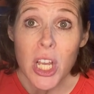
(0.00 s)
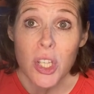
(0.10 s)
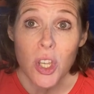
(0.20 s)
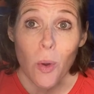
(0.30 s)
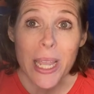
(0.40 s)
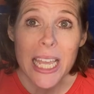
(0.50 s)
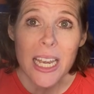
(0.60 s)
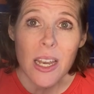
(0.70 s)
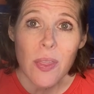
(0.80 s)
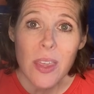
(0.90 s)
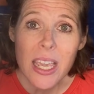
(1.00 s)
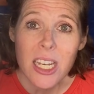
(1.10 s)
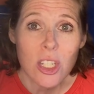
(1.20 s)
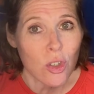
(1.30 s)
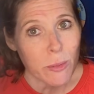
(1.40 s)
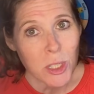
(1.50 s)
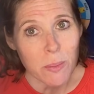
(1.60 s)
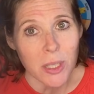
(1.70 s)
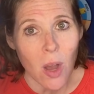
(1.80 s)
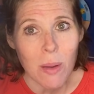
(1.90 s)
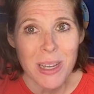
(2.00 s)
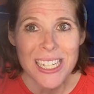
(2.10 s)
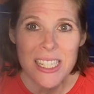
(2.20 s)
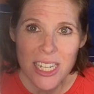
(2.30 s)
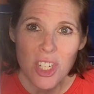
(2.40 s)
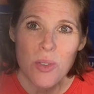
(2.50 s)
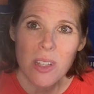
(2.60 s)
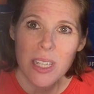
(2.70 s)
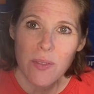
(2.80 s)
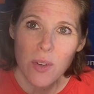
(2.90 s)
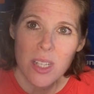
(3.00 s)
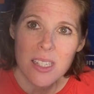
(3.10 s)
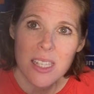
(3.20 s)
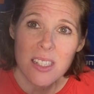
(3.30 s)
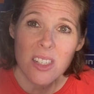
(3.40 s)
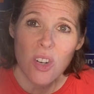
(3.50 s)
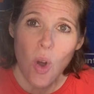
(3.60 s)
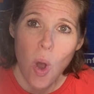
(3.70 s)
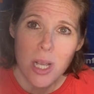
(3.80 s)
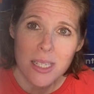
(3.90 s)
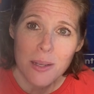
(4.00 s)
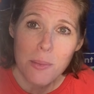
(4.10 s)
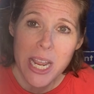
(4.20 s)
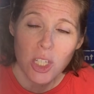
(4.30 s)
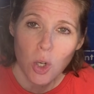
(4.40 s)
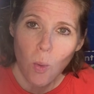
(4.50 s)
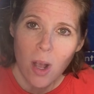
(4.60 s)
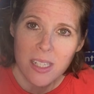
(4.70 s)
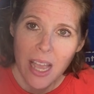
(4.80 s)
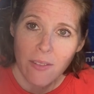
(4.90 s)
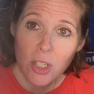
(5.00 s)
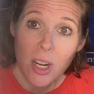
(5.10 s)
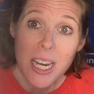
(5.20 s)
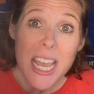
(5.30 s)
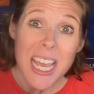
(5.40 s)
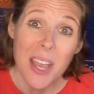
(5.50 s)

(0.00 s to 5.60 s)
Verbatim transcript: So in the description below, I'm going to send you the link for this. This is an awesome nature walk scavenger hunt.